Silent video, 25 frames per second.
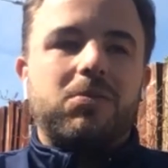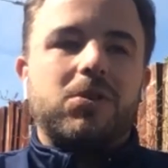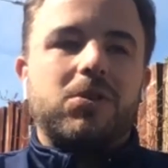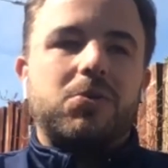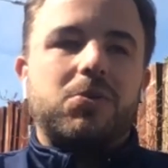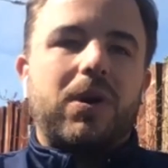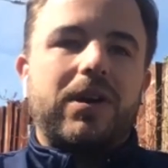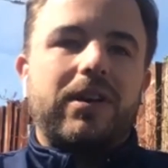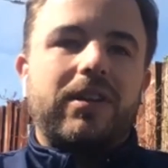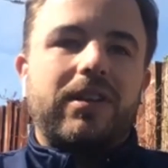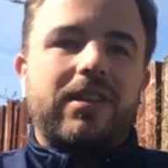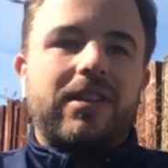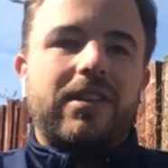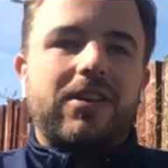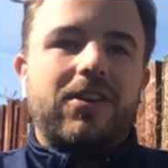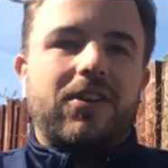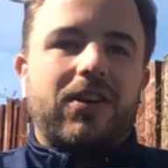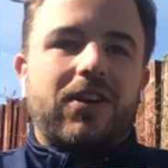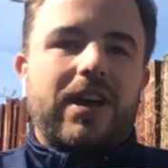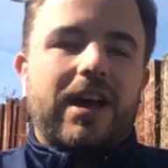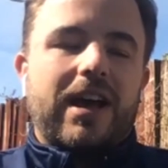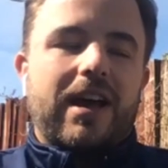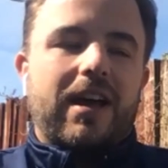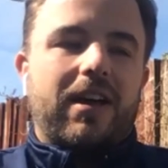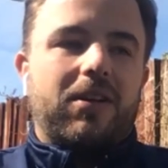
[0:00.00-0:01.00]
Was one of
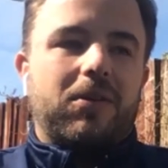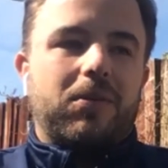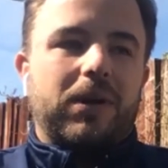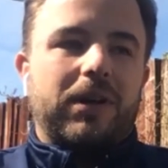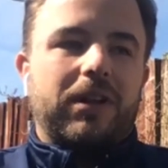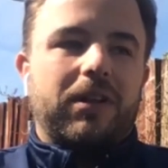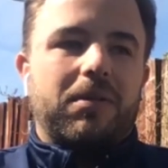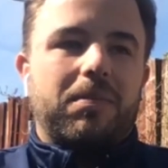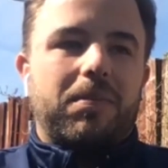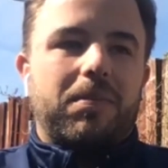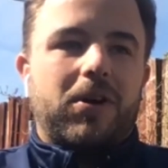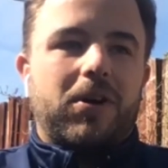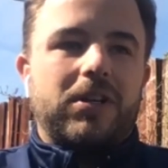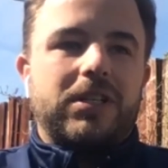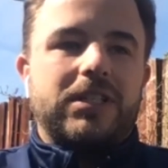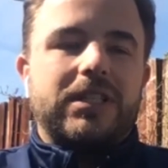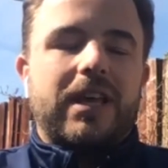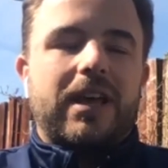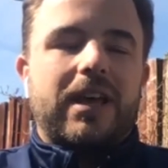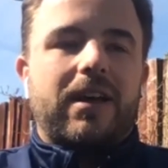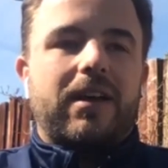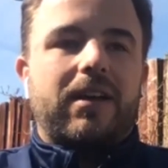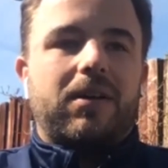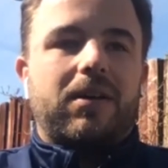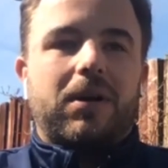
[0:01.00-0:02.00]
the boys
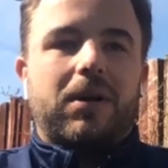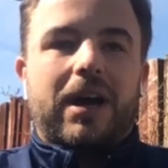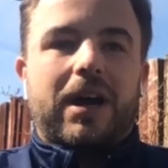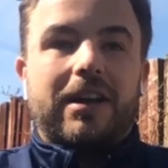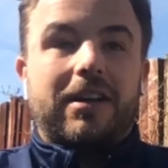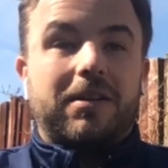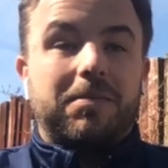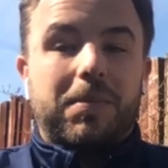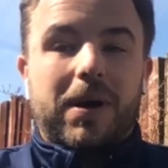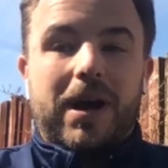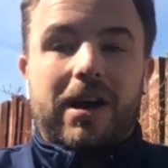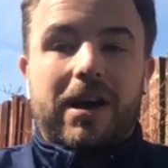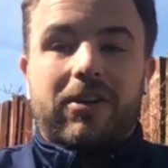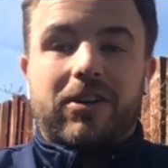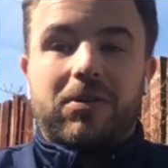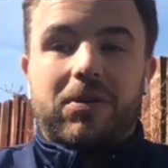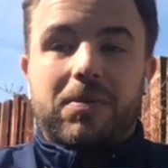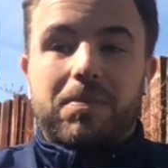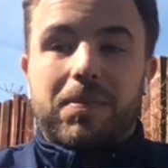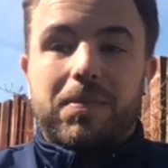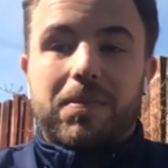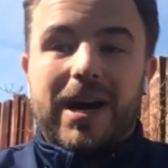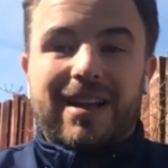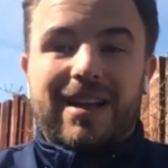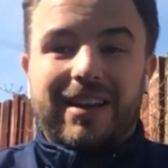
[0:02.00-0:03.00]
there had a background in
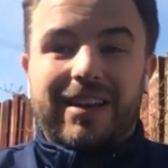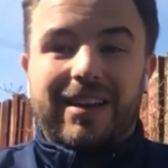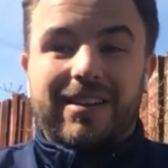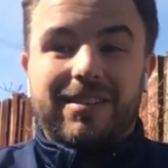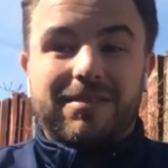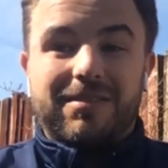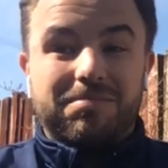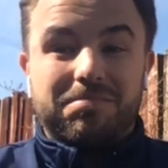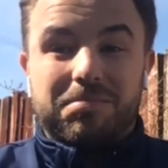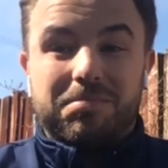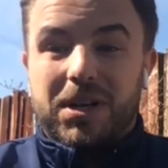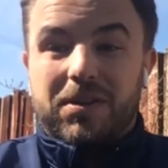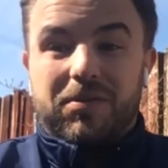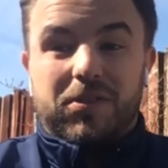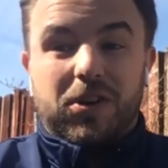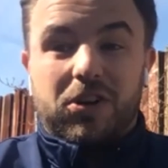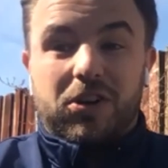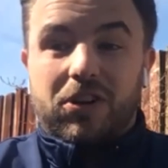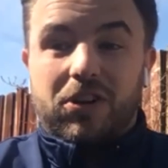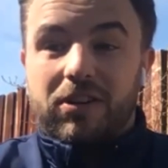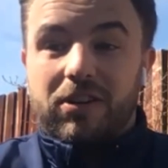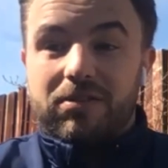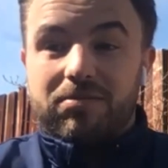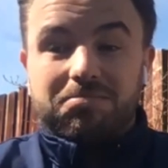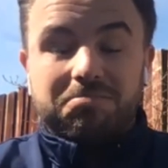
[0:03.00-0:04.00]
ballet, believe it or
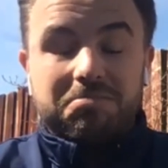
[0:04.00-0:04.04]
not,